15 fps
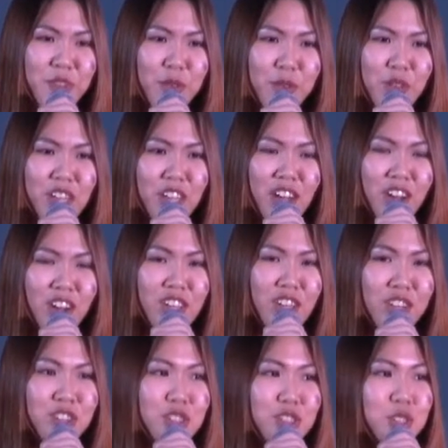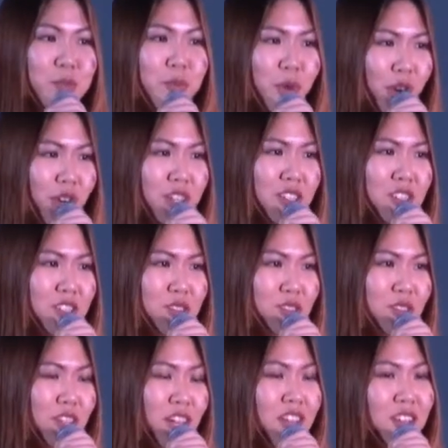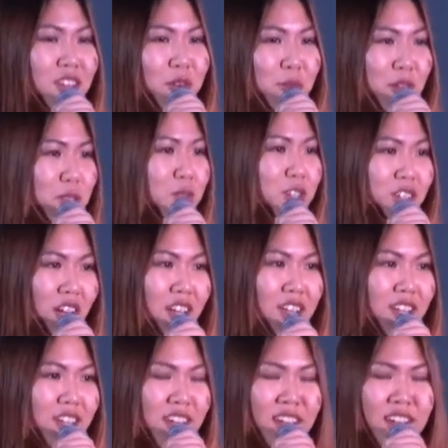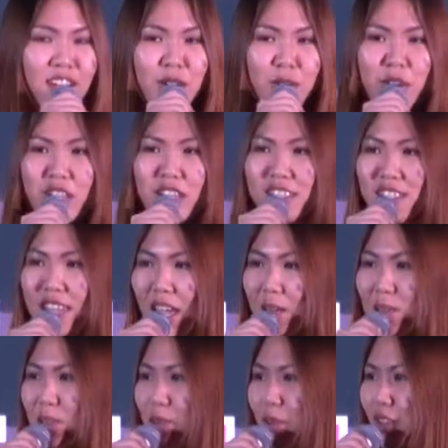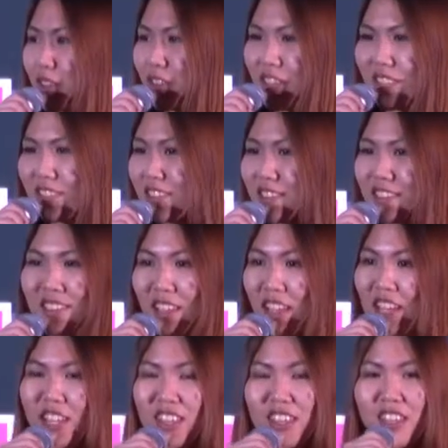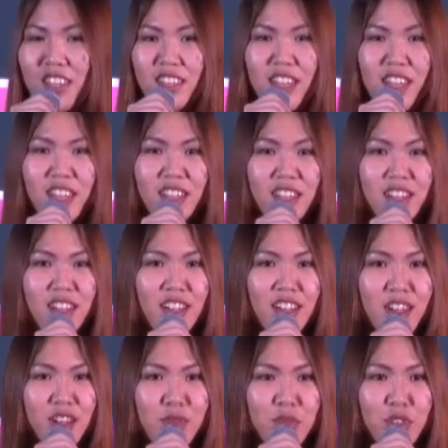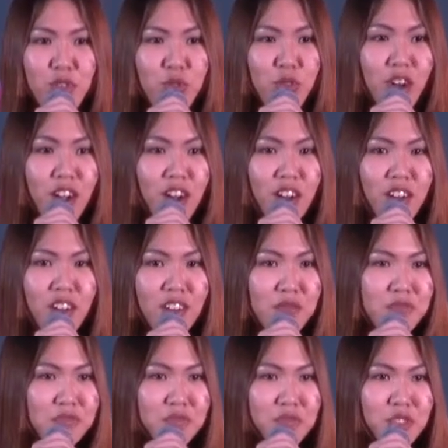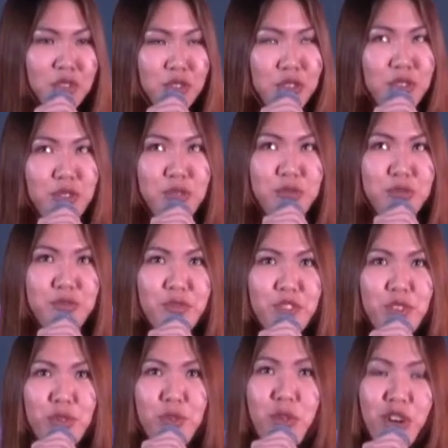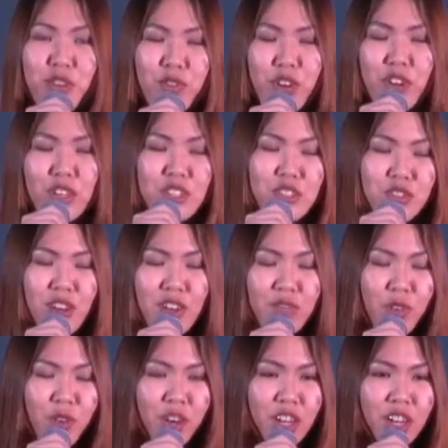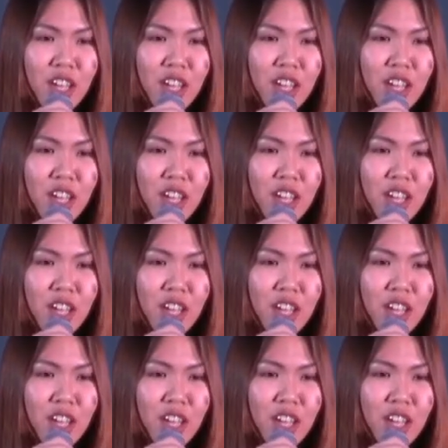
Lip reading: we are here to support, to get your best work done, whether it's games, whether it's anything that you work for and you strive for.